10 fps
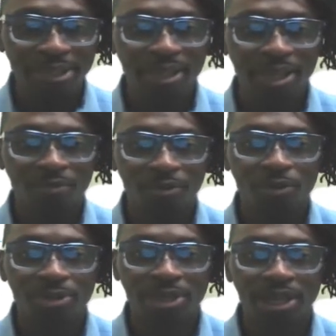by telling our
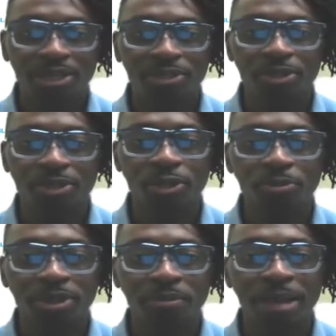viewers and our listeners a
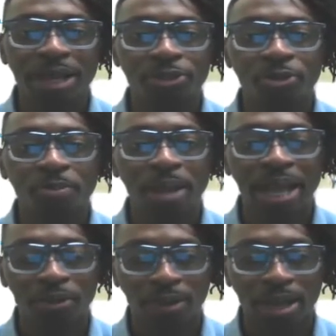little bit about your
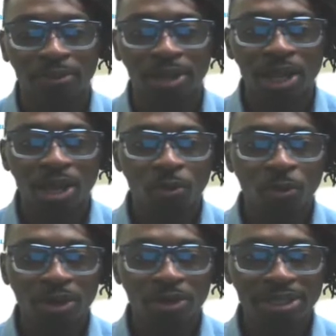background.
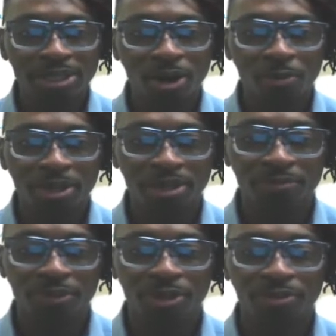Where does it all begin
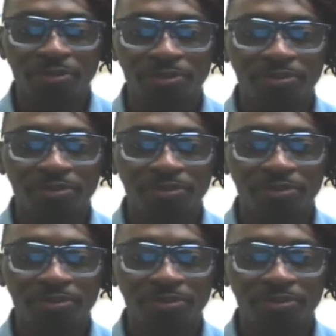for you?